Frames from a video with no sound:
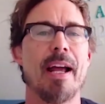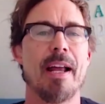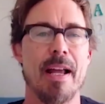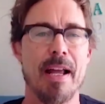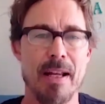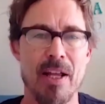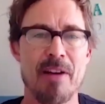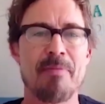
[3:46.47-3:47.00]

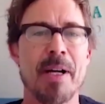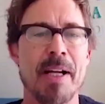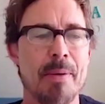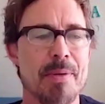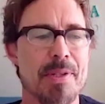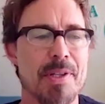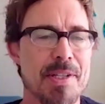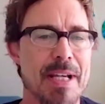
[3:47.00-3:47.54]
And Love Monkey
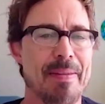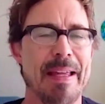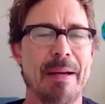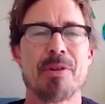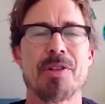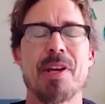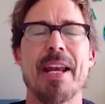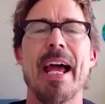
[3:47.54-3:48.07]
was the same thing. It
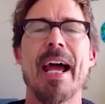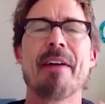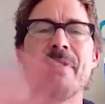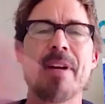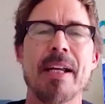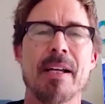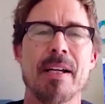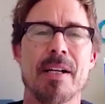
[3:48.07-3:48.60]
was on
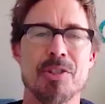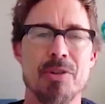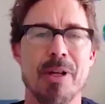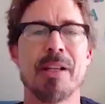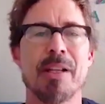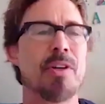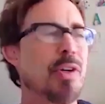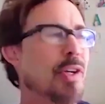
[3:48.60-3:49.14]
every. So I
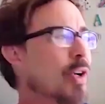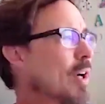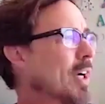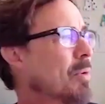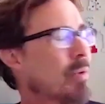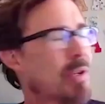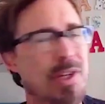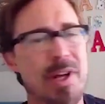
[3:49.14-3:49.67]
live in New York. It
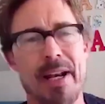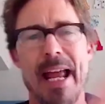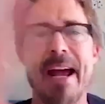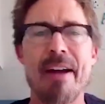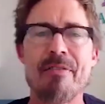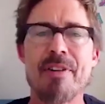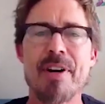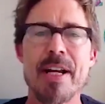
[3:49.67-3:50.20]
was on
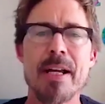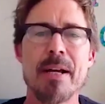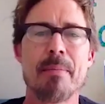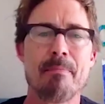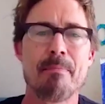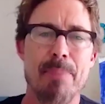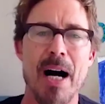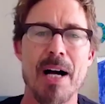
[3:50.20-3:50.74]
every
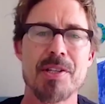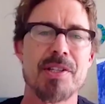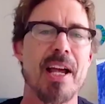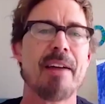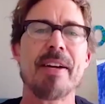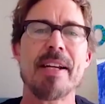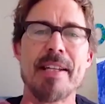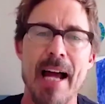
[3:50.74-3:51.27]
bus,
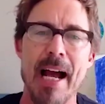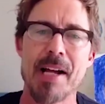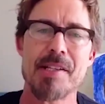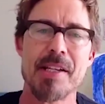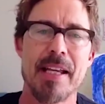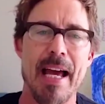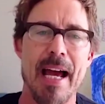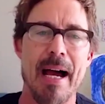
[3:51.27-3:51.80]
every
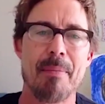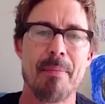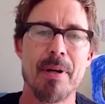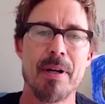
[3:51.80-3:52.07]
taxi cab,